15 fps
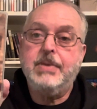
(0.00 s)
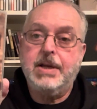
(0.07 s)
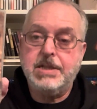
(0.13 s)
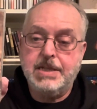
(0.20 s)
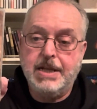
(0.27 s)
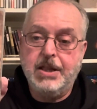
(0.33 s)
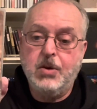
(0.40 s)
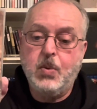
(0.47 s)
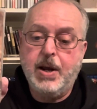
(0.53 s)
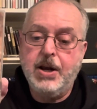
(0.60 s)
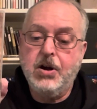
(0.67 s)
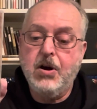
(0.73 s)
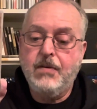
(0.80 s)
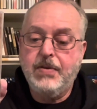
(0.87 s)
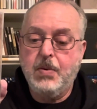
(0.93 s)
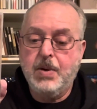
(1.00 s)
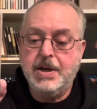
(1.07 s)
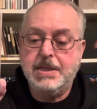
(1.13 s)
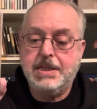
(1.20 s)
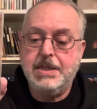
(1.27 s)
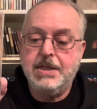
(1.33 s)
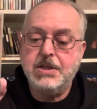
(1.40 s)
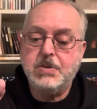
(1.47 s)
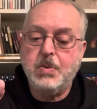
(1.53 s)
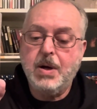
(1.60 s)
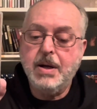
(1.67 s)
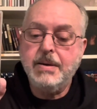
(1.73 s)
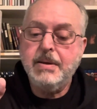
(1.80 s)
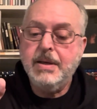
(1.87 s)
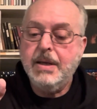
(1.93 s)
there's another way to go if you want to see this
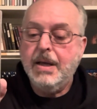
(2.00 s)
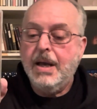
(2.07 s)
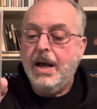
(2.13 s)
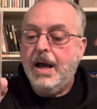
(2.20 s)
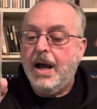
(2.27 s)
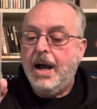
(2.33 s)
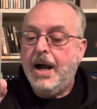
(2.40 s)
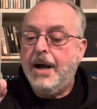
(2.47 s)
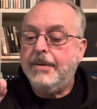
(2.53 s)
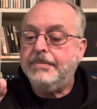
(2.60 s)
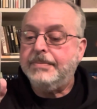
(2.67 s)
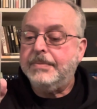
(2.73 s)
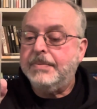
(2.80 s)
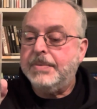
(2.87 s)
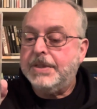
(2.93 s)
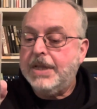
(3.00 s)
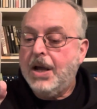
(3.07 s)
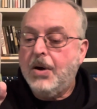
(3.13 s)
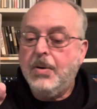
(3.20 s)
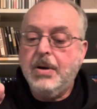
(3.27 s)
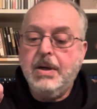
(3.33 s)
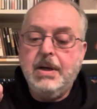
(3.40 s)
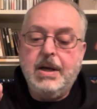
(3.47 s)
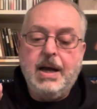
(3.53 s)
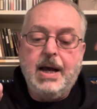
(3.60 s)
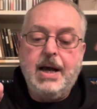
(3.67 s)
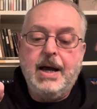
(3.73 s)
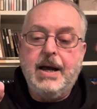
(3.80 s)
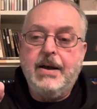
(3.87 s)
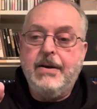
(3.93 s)
one. Um, so
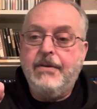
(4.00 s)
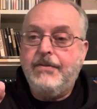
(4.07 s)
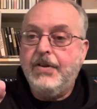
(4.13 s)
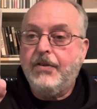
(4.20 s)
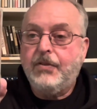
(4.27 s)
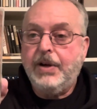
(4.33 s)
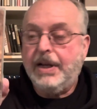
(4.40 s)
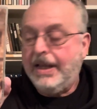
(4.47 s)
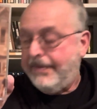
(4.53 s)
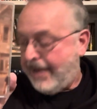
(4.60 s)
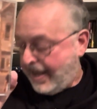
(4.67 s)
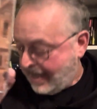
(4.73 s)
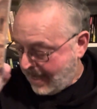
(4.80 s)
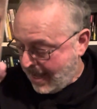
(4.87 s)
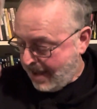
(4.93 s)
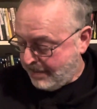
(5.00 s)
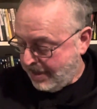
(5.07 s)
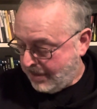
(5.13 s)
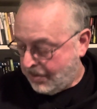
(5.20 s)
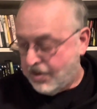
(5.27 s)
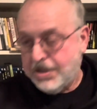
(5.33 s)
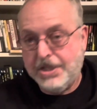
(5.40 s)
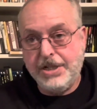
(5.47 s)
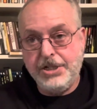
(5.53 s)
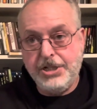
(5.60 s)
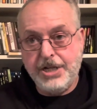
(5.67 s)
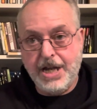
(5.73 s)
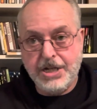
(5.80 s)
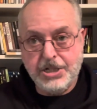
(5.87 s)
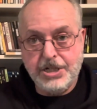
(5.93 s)
uh, feel free to leave a comment or
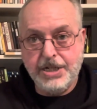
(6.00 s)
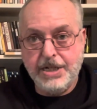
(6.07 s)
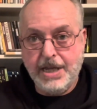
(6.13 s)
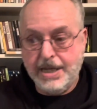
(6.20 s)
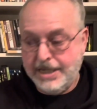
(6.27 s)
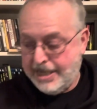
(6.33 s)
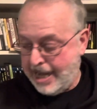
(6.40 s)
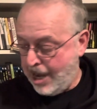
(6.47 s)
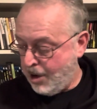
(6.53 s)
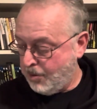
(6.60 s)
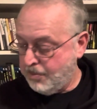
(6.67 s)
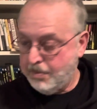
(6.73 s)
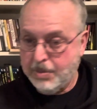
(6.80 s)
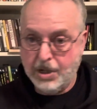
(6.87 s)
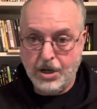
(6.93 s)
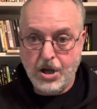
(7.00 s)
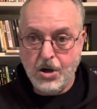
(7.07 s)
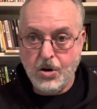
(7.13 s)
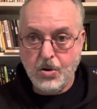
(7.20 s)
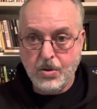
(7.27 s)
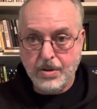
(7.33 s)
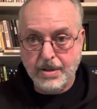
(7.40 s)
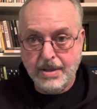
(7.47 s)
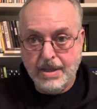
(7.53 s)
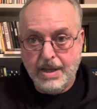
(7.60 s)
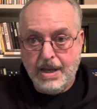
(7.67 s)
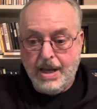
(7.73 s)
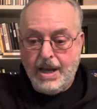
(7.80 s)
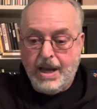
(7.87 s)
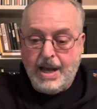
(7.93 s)
suggestion down below.
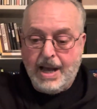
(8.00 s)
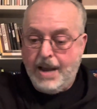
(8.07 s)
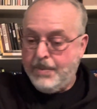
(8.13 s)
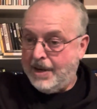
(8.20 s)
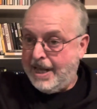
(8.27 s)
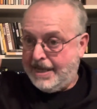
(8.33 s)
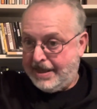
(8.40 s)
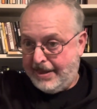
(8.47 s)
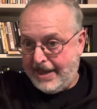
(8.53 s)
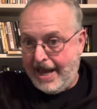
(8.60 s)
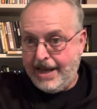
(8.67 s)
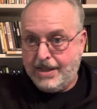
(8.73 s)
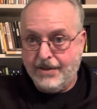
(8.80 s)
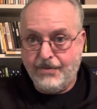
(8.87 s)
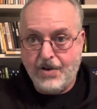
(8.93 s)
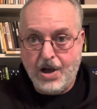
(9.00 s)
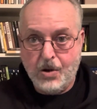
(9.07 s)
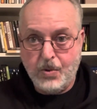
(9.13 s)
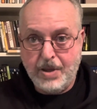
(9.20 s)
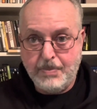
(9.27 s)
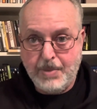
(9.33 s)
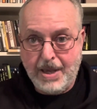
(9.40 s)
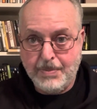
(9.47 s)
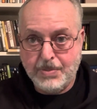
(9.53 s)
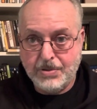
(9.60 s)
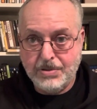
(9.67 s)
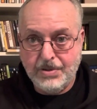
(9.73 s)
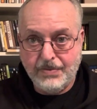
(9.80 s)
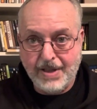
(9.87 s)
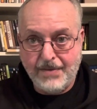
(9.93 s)
I would like to thank the following people
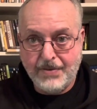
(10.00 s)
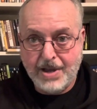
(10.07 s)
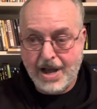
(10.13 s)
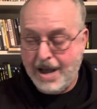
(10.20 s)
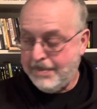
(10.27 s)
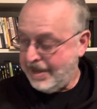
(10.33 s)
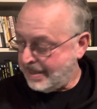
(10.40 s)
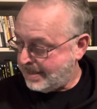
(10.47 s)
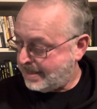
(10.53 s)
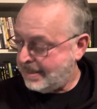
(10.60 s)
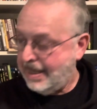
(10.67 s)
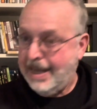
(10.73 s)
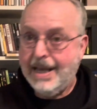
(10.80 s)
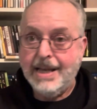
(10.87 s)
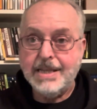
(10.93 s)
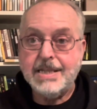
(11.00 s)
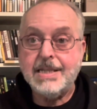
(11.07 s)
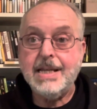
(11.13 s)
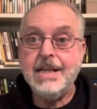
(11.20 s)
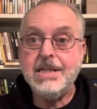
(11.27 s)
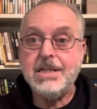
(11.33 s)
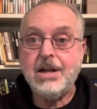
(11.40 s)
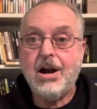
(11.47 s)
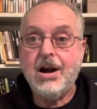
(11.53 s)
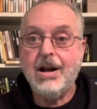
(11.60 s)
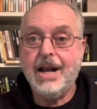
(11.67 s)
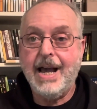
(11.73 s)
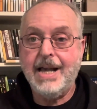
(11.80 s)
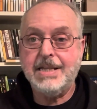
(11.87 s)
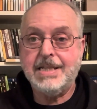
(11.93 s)
who've left comments since our
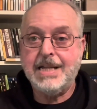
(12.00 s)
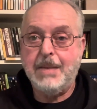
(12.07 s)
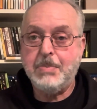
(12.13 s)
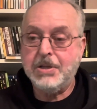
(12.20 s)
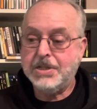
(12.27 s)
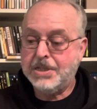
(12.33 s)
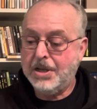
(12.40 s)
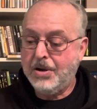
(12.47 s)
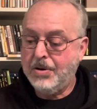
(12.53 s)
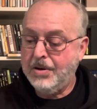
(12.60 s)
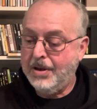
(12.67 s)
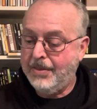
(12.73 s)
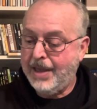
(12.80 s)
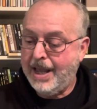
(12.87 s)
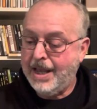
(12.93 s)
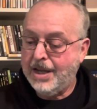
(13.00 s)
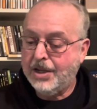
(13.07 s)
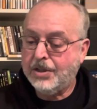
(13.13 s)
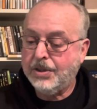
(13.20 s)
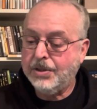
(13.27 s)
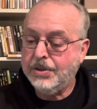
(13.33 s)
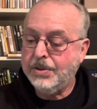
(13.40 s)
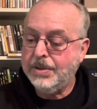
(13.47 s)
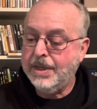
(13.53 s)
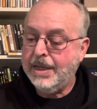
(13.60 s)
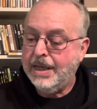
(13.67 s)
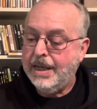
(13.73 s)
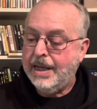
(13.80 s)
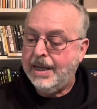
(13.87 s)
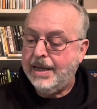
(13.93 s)
last episode. They include
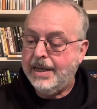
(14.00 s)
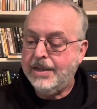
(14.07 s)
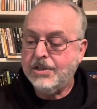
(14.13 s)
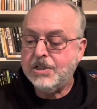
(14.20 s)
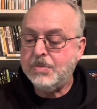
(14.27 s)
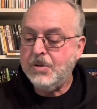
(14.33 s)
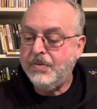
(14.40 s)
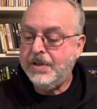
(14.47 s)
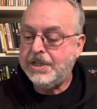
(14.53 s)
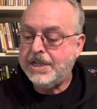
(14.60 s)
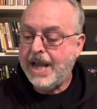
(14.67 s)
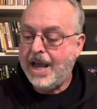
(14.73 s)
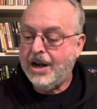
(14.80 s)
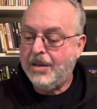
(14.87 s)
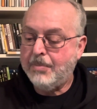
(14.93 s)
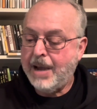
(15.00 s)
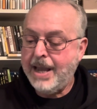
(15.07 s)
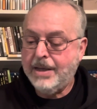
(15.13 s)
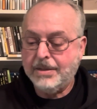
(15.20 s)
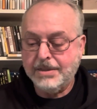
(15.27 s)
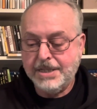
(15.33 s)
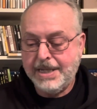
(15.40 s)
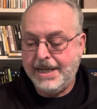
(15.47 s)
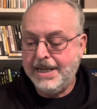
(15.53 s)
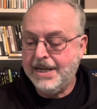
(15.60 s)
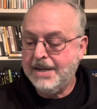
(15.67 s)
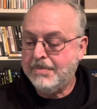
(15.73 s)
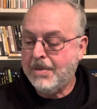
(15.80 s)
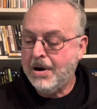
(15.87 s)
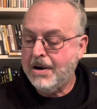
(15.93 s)
Neil's Movie Channel, Michael,
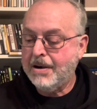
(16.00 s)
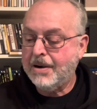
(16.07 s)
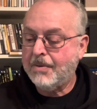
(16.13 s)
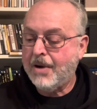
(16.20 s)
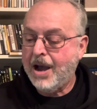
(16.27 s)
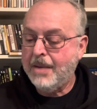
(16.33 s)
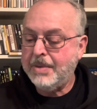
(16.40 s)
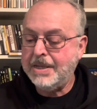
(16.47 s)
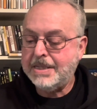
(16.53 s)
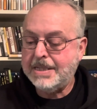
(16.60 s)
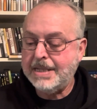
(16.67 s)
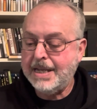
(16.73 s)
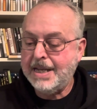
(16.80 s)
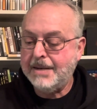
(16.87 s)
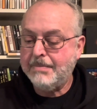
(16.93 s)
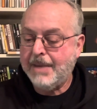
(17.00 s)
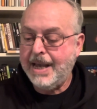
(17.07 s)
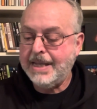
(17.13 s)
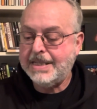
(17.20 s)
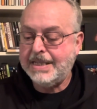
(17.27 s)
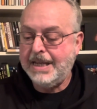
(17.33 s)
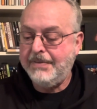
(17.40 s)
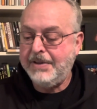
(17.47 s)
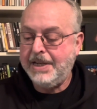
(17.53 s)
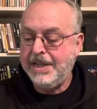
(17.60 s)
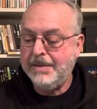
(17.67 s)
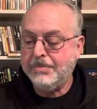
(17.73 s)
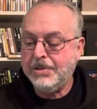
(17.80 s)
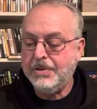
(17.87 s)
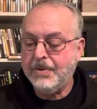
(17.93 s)
Tina, Martin, Robbie, Sid, Mike's DVD
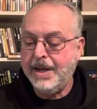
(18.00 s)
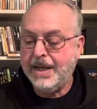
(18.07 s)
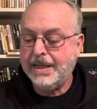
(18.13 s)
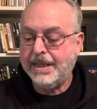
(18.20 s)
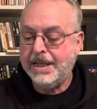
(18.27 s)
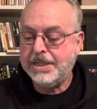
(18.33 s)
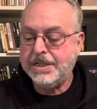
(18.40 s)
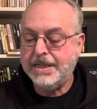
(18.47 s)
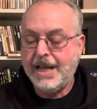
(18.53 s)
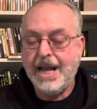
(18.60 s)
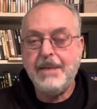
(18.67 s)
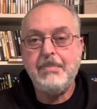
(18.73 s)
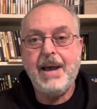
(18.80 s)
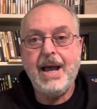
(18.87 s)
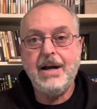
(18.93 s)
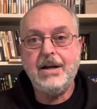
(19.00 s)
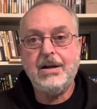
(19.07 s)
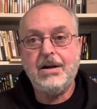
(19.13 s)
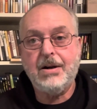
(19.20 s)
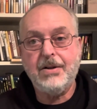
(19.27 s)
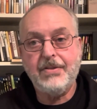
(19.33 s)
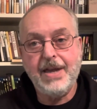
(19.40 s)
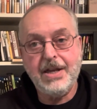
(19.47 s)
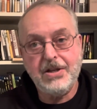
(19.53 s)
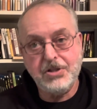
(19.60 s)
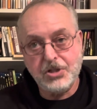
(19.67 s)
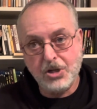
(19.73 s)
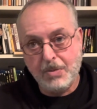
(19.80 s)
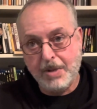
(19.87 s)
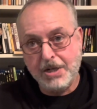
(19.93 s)
and Blu ray collection, and Mancall. Thank you
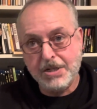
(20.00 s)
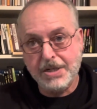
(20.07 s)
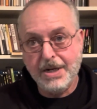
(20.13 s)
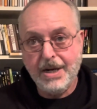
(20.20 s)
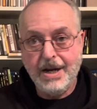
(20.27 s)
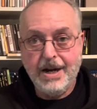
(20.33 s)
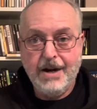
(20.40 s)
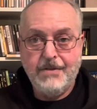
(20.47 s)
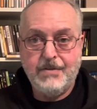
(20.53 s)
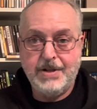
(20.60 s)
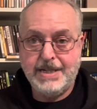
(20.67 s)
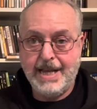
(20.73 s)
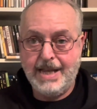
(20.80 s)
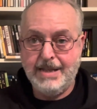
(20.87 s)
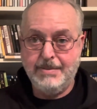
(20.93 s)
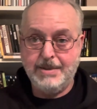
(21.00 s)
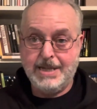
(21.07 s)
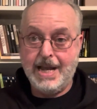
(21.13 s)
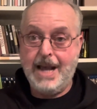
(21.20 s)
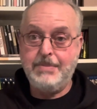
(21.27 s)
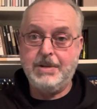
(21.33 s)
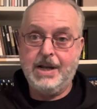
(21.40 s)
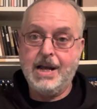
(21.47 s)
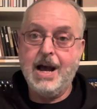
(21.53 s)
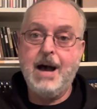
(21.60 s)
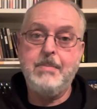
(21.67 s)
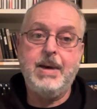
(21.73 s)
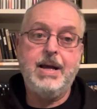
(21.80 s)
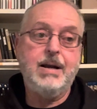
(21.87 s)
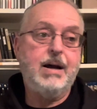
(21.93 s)
so much for taking the time to
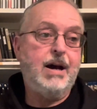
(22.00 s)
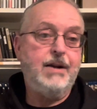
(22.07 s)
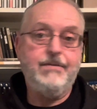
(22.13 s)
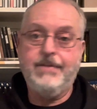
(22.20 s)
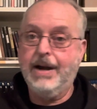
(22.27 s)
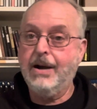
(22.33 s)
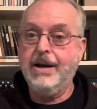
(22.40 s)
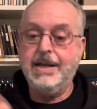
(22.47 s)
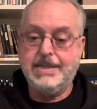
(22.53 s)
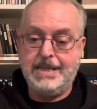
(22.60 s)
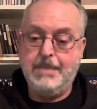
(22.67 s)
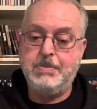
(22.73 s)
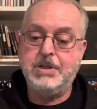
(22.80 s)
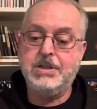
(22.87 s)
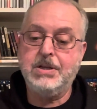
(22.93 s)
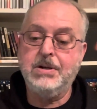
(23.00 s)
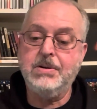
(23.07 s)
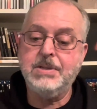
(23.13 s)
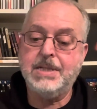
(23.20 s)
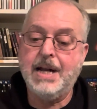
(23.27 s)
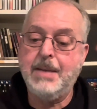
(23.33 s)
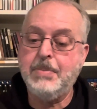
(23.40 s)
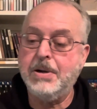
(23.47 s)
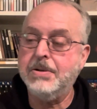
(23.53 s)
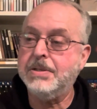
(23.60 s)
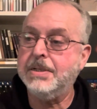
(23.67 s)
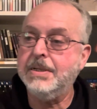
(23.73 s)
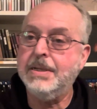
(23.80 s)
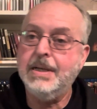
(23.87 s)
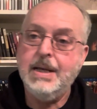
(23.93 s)
comment on various episodes that I
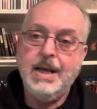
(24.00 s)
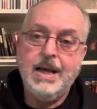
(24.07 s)
posted.